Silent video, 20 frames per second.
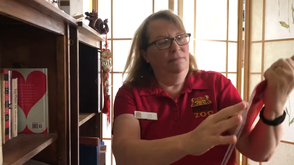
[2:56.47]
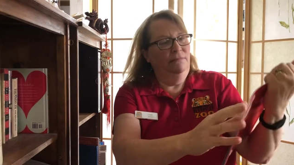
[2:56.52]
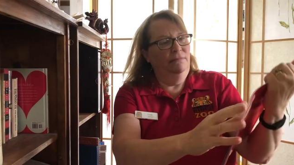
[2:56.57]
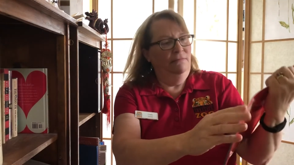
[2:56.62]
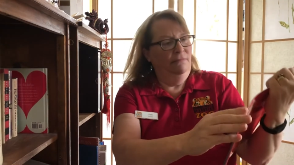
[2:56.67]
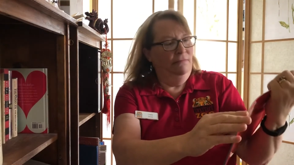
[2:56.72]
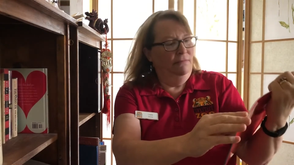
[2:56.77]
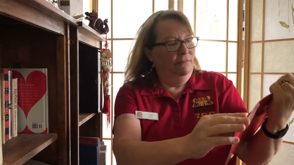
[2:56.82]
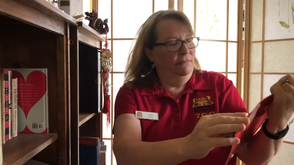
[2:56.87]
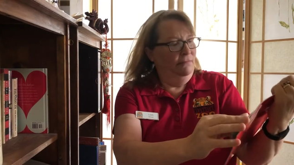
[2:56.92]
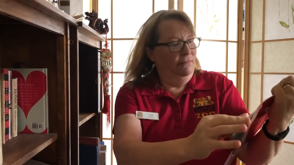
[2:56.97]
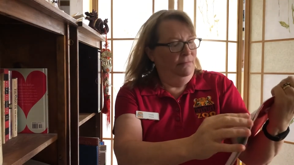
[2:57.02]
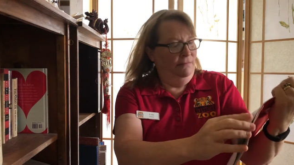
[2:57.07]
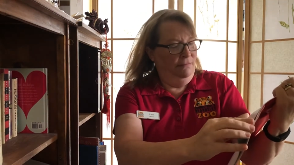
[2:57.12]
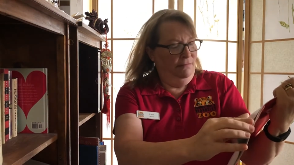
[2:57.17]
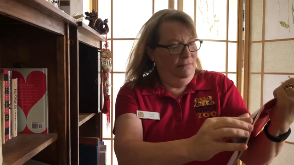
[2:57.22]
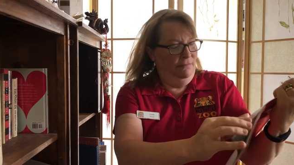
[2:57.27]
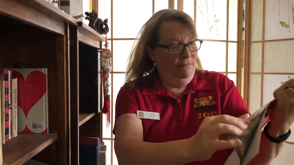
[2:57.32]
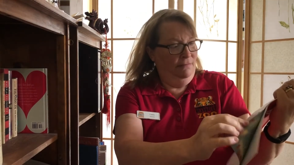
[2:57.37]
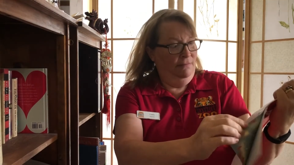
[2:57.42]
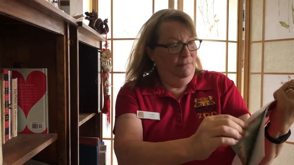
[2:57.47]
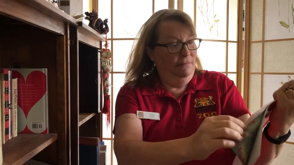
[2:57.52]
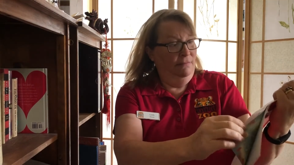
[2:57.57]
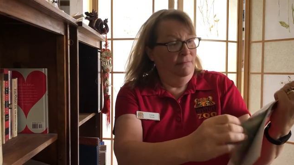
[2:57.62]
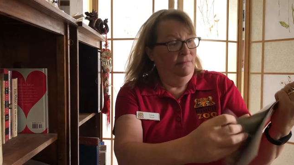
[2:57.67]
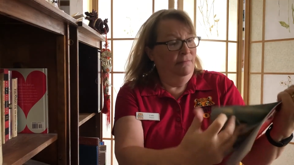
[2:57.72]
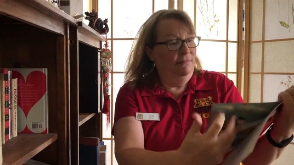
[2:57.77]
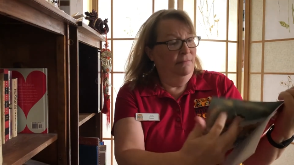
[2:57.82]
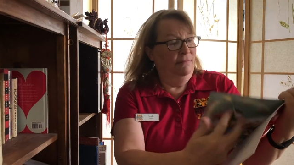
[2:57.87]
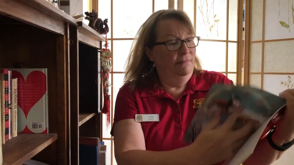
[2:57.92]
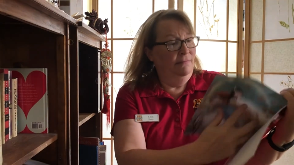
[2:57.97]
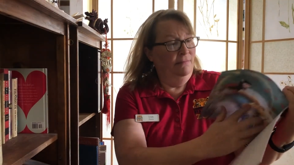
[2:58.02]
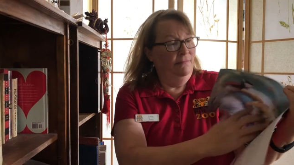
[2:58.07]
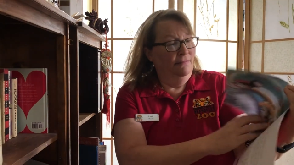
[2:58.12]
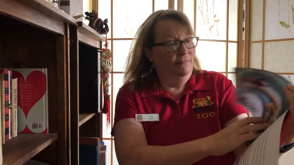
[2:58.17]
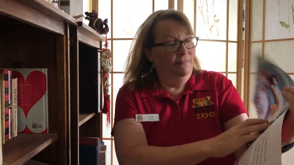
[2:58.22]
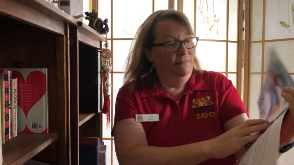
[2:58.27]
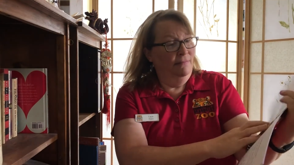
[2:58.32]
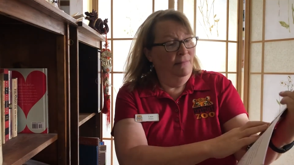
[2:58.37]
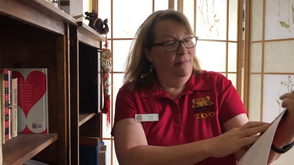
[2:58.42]

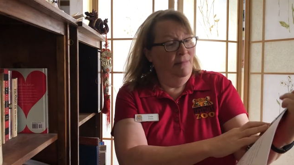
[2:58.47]
(silence)